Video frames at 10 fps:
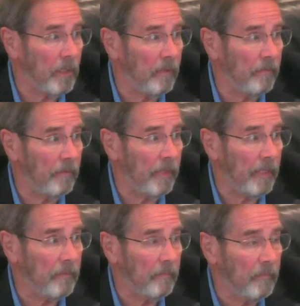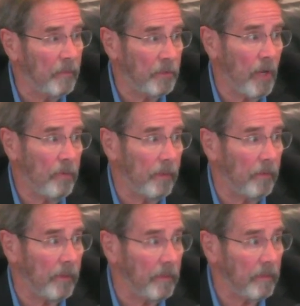of the zoning
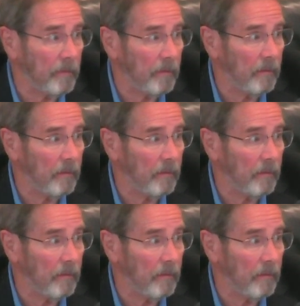ordinance.